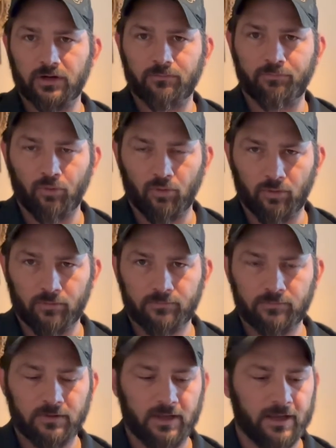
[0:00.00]
pull,
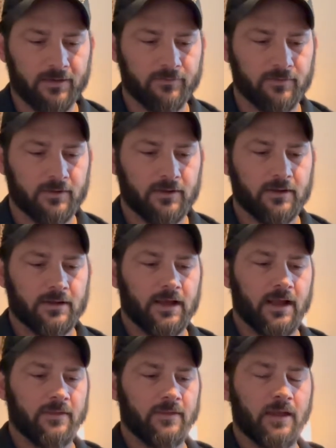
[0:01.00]
okay?
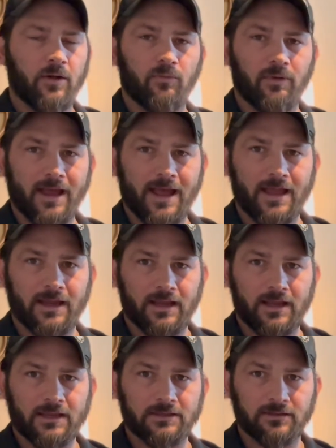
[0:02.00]
And then that red
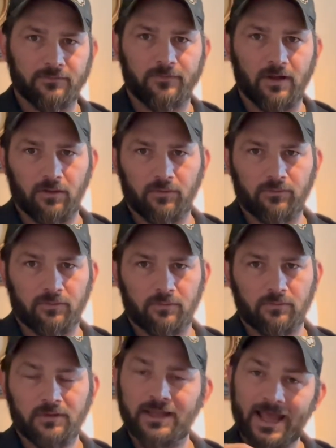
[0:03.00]
is the follow through.
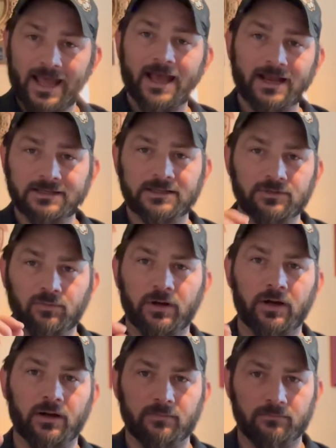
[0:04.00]
The X is
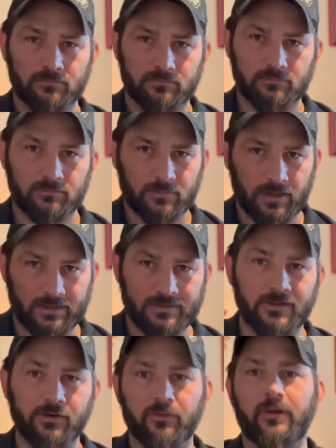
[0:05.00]
where I
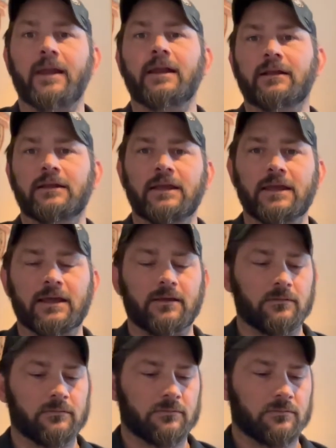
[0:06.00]
theoretically hit,
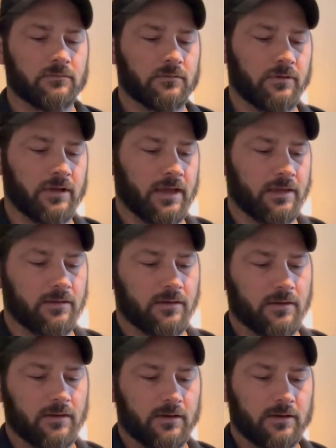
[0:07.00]
okay?
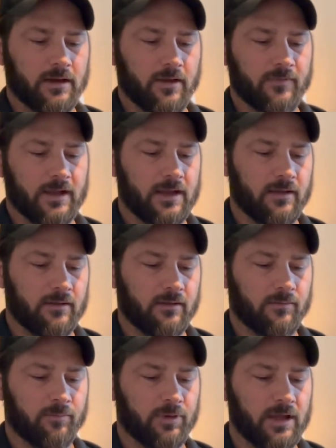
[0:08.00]
Now, if I hit
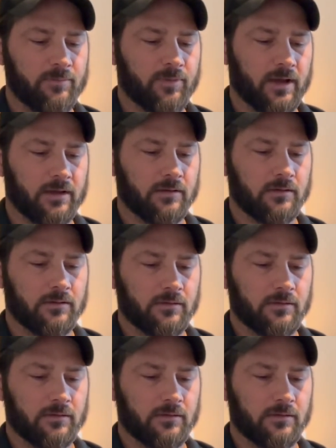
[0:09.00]
the play button,